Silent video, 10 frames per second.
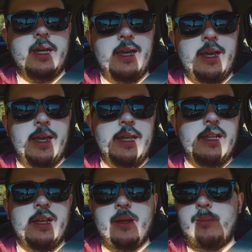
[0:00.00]

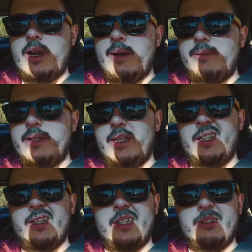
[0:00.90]
it
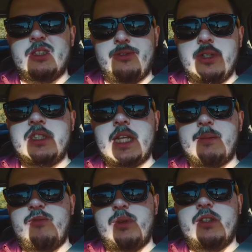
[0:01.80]
was the first time
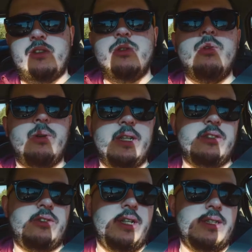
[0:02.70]
I've been to a
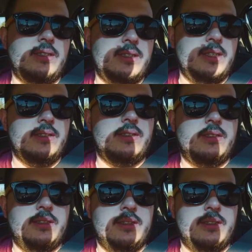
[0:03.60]
restaurant since